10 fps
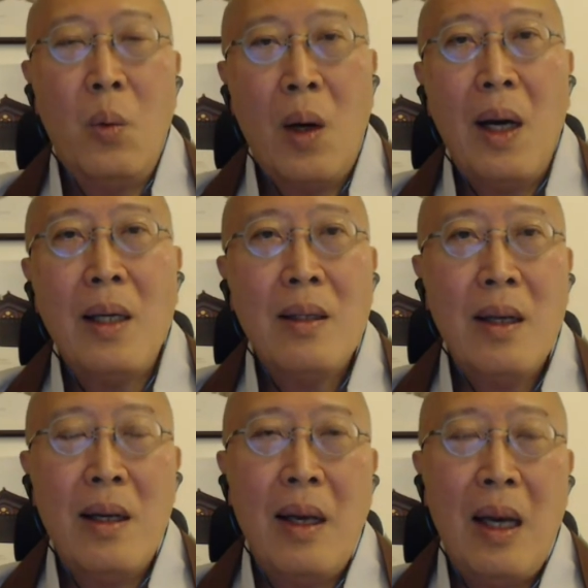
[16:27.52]
why
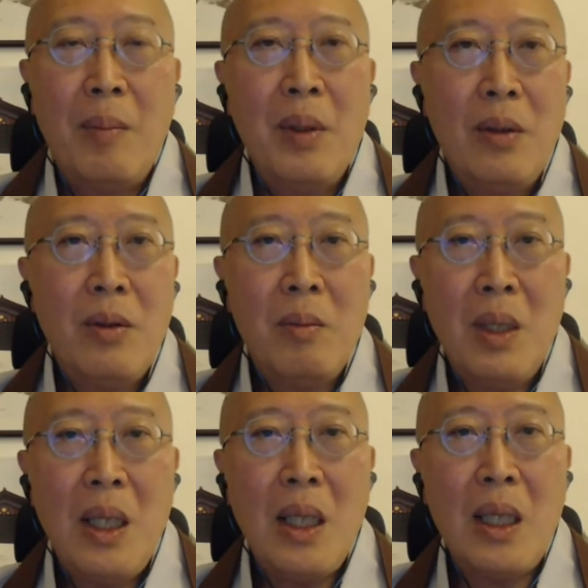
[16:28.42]
is that happening to
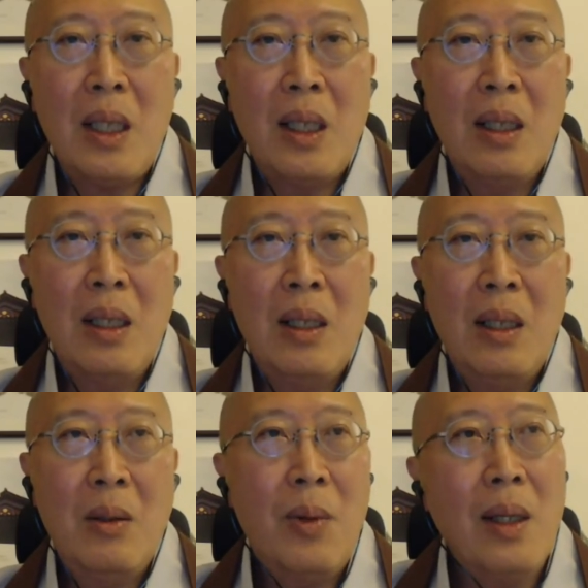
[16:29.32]
me?
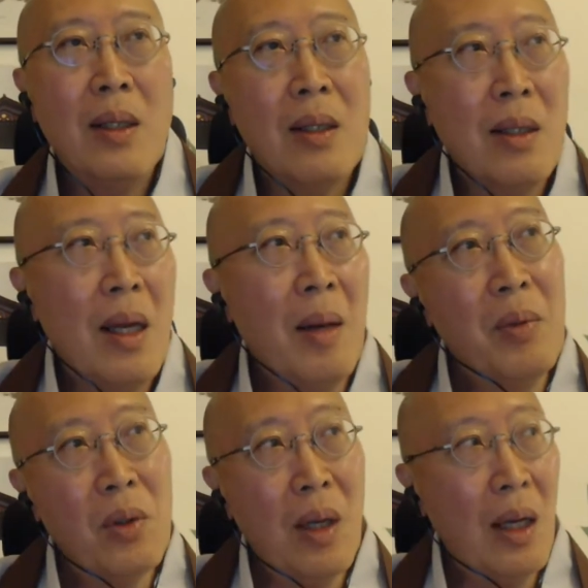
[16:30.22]
Why doesn't it
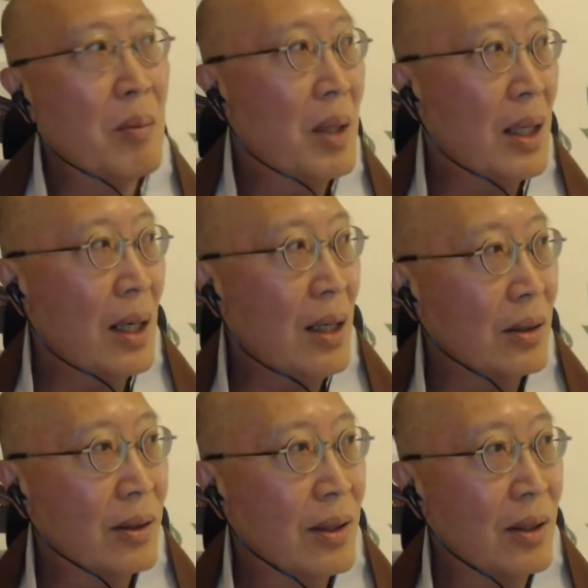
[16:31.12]
happen to anybody
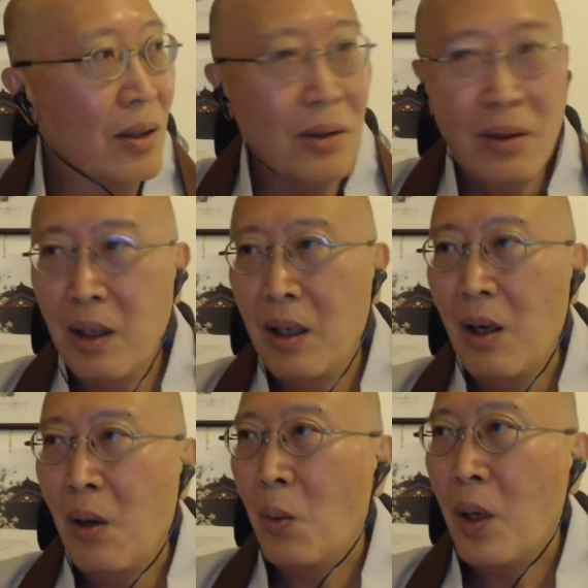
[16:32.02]
else? You know,
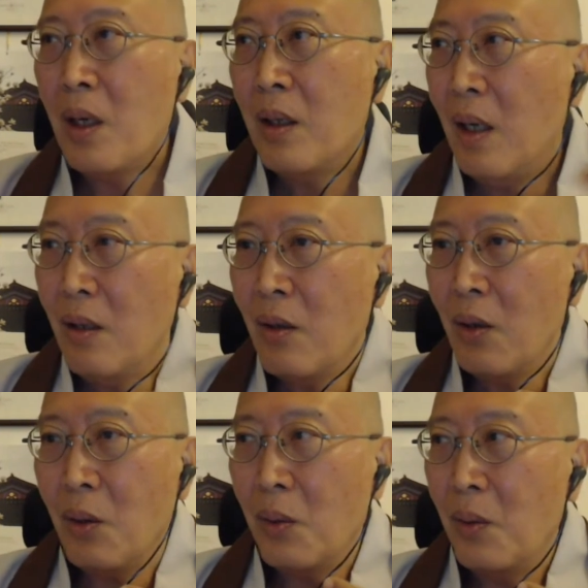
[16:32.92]
why are they
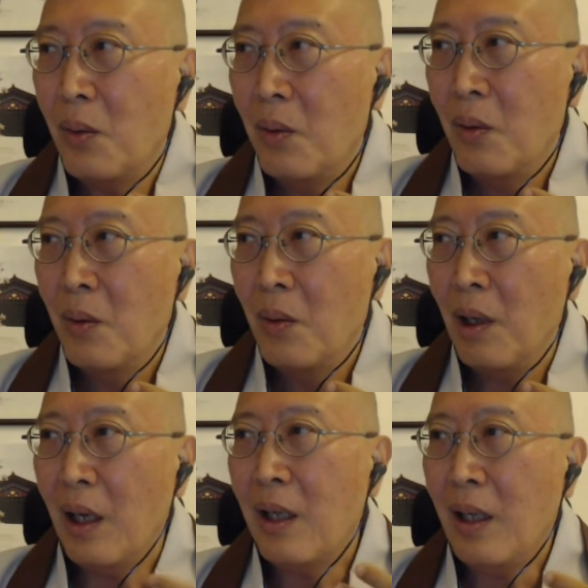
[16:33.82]
so
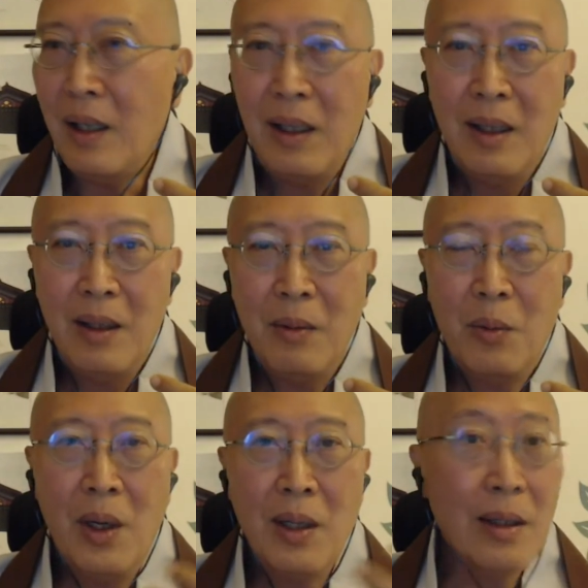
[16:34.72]
lucky?
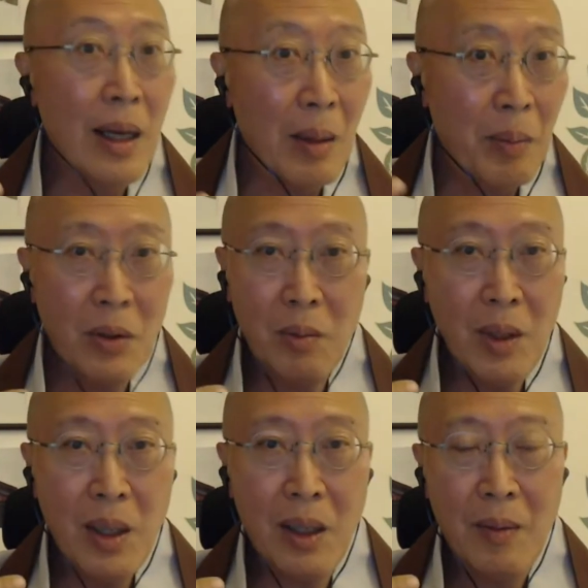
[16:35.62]
Why is it happening
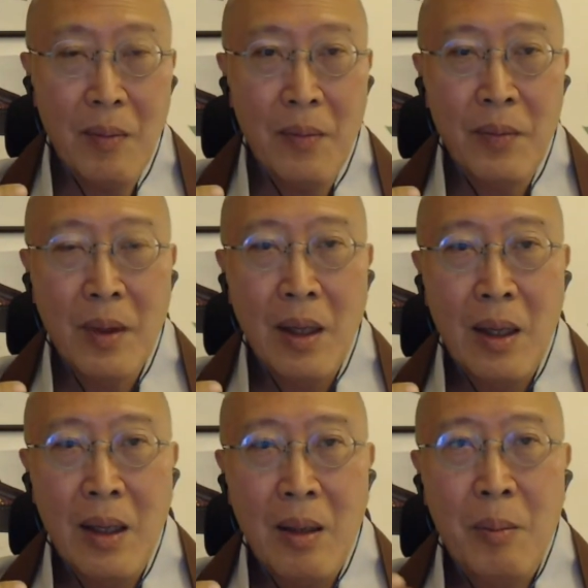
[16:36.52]
to me?
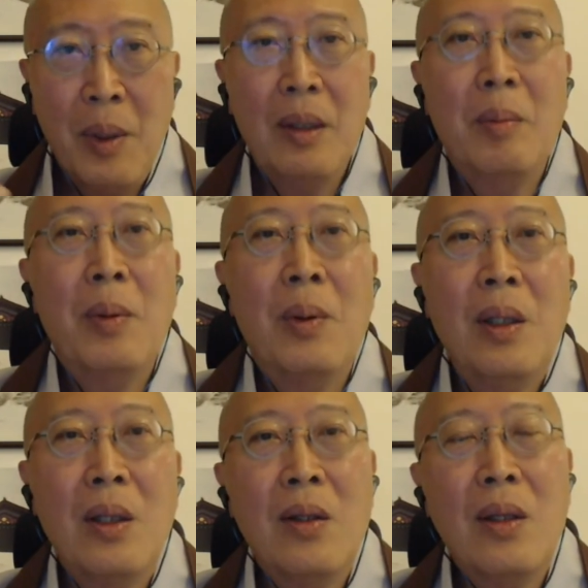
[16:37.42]
But the
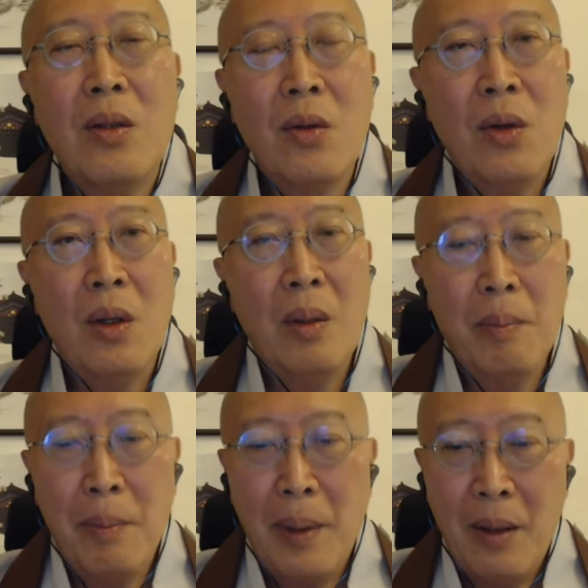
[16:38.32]
point is, it's not
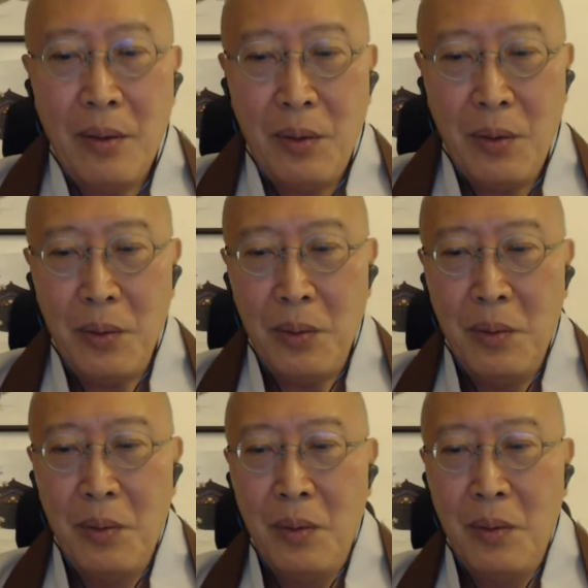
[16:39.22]
about you.